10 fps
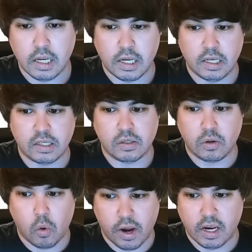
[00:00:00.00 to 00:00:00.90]
is
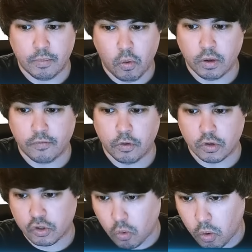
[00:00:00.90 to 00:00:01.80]
quite important for your
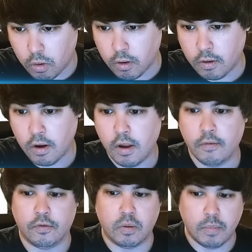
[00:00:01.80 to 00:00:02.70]
score,
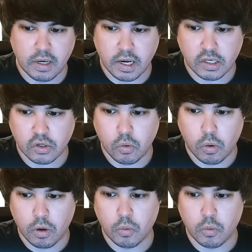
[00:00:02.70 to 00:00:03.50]
for the Midnight Store,